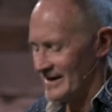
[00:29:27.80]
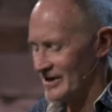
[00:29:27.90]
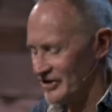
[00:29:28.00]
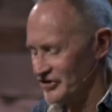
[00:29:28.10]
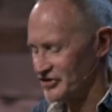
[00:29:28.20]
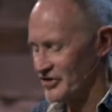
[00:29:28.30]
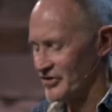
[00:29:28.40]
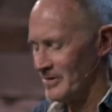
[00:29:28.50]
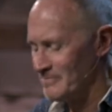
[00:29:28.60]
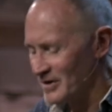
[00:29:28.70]
is
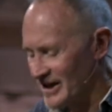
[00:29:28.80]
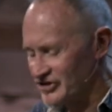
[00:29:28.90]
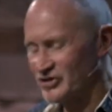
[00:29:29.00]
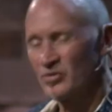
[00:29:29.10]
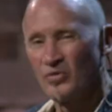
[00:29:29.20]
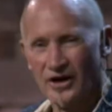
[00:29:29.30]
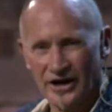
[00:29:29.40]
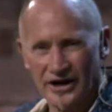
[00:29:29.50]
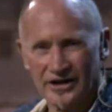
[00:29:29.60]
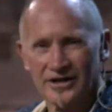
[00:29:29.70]
the best
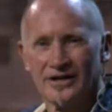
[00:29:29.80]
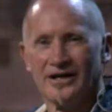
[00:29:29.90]
way